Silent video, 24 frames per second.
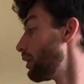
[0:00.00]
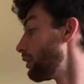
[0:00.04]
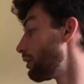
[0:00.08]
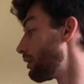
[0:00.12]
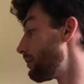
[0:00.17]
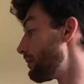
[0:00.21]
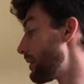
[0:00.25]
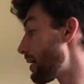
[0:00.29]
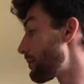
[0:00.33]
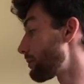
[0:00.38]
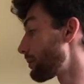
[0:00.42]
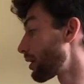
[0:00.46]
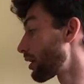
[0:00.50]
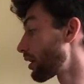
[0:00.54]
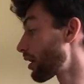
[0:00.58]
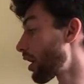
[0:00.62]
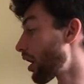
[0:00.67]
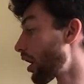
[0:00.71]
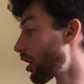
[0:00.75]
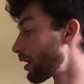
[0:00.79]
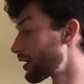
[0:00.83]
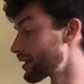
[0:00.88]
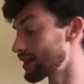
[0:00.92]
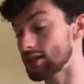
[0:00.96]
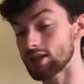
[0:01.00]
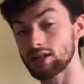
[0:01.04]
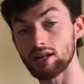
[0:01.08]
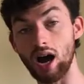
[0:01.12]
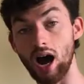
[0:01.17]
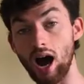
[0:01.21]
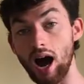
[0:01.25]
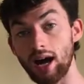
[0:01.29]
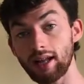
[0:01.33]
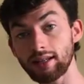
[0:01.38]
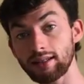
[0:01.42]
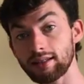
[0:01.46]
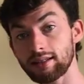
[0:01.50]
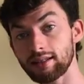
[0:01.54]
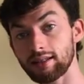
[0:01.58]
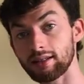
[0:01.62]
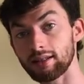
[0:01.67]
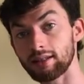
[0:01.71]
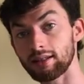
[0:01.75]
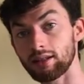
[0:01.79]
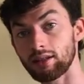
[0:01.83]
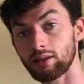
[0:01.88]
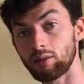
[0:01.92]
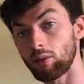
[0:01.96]
Remember, our dot,
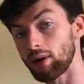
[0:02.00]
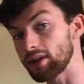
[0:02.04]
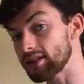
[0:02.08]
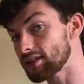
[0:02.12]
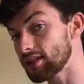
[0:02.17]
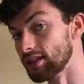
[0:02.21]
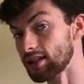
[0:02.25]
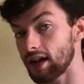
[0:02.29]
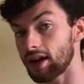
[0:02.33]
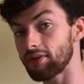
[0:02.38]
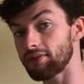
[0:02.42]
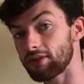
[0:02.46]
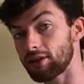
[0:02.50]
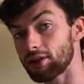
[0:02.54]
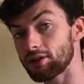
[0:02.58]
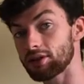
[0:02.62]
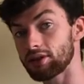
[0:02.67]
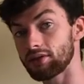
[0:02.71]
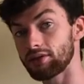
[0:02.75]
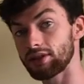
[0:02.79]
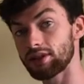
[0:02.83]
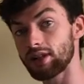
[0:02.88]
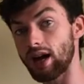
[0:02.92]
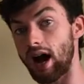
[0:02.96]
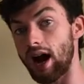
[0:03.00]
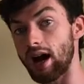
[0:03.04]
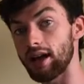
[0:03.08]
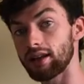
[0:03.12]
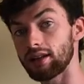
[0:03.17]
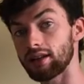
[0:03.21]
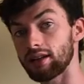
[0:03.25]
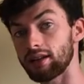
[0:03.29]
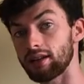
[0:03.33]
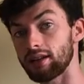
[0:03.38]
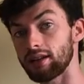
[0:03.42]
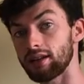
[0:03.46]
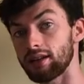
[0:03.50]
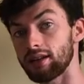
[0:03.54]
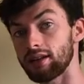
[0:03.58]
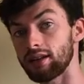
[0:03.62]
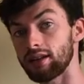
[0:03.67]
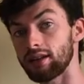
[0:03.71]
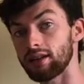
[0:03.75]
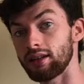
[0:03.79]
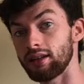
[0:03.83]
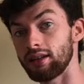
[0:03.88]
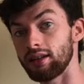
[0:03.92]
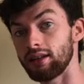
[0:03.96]
what's the definition of a dot?
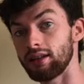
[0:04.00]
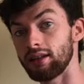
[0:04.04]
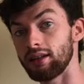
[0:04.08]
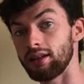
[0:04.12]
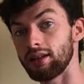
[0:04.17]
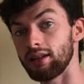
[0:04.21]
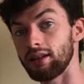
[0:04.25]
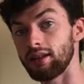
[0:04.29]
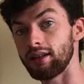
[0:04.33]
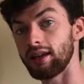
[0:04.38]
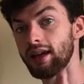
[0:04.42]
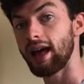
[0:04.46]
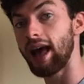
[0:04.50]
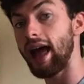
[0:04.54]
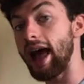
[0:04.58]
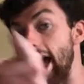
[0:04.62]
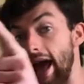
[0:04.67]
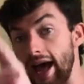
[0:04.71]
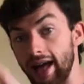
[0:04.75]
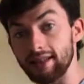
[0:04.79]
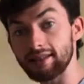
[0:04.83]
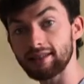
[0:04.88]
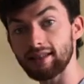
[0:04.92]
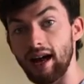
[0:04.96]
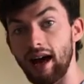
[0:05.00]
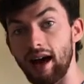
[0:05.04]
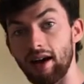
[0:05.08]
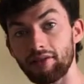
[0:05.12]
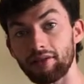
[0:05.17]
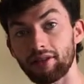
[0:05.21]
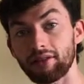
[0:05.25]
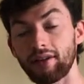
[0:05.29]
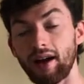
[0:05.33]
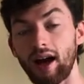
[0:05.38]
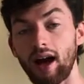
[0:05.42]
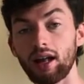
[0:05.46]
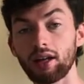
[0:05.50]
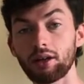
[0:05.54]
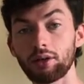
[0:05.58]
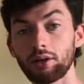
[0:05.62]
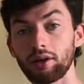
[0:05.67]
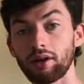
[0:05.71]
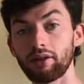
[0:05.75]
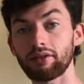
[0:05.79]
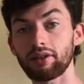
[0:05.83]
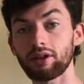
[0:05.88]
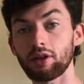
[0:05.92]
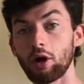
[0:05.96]
Adds half the
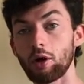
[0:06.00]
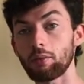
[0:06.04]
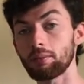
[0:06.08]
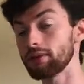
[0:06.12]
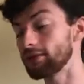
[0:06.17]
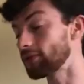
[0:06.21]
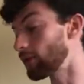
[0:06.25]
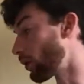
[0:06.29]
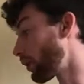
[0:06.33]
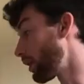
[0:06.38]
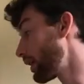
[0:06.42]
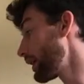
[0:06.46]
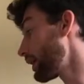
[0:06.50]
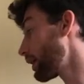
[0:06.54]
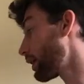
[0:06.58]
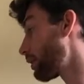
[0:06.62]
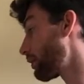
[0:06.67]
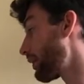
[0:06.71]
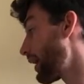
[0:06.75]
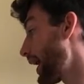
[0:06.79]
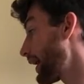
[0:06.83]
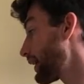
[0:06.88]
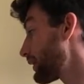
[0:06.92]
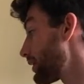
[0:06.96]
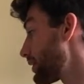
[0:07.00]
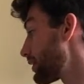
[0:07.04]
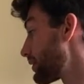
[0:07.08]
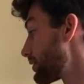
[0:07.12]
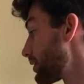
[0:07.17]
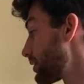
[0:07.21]
value of the note before it, correct?